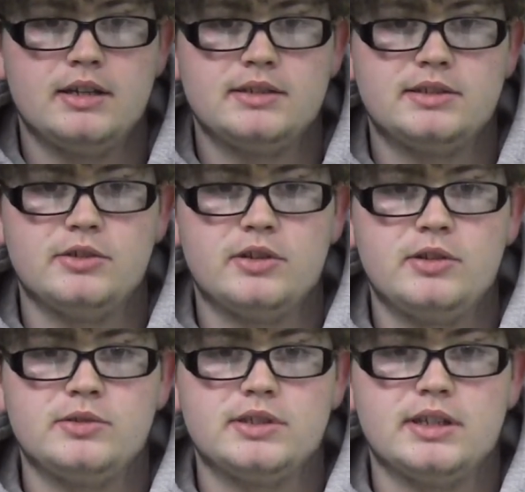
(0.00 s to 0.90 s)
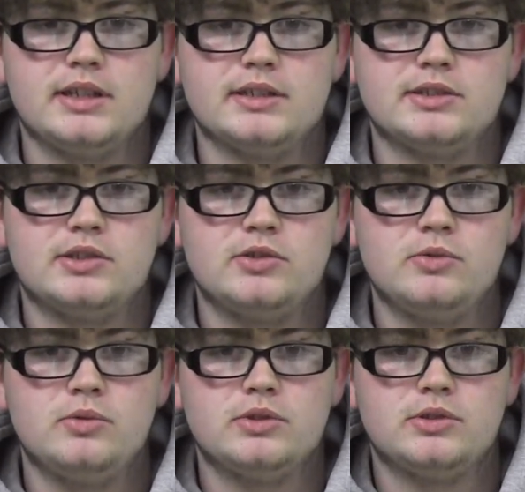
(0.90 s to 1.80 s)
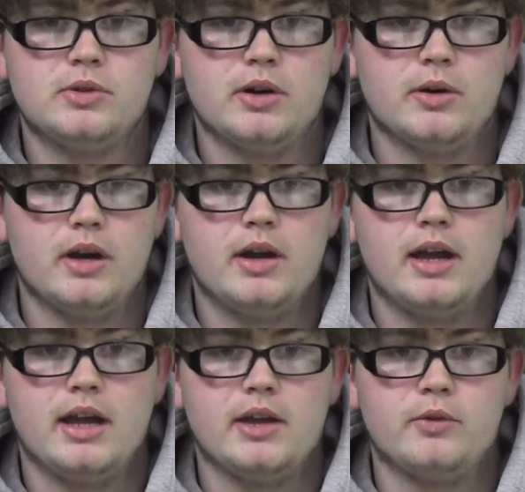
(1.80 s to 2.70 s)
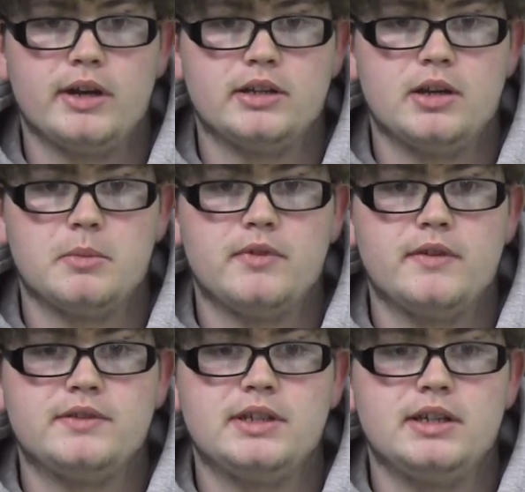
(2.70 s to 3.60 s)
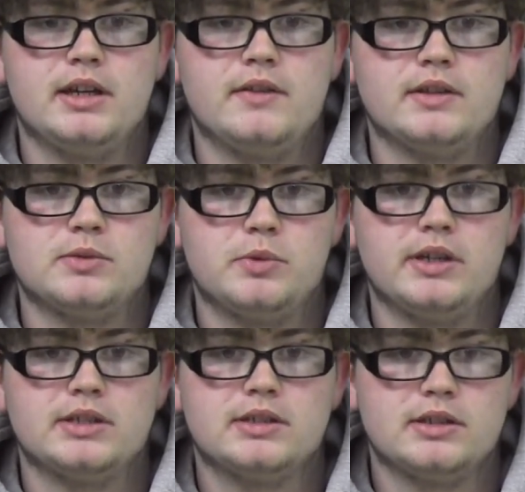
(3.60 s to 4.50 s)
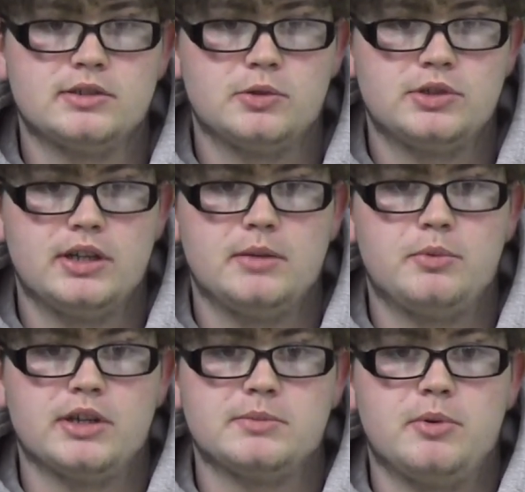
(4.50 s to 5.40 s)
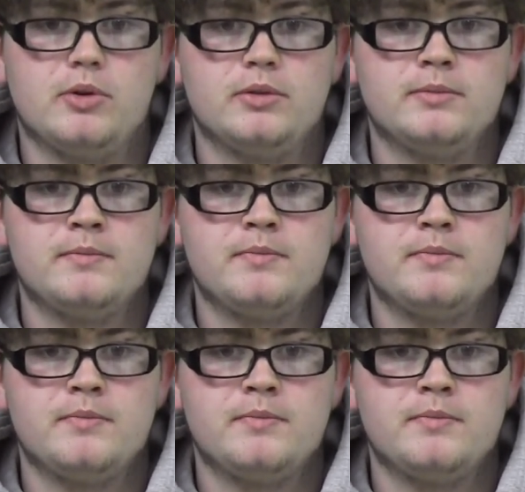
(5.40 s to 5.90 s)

Syracuse is 2-2-0 and ranked number 15 in this week's Associated Press poll.